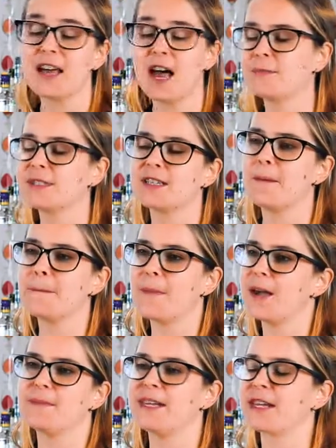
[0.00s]
and some
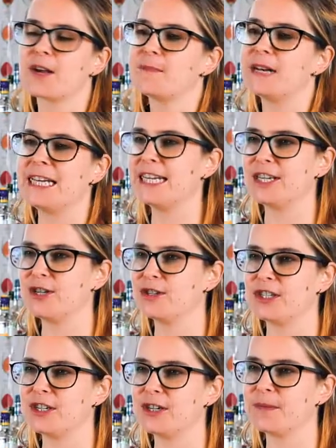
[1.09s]
might be completely new
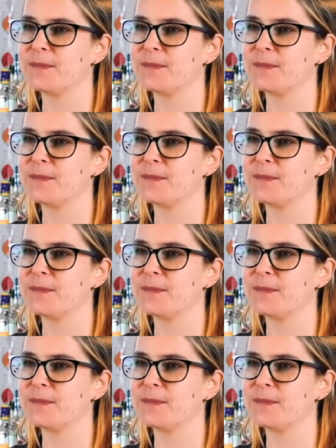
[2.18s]
to you.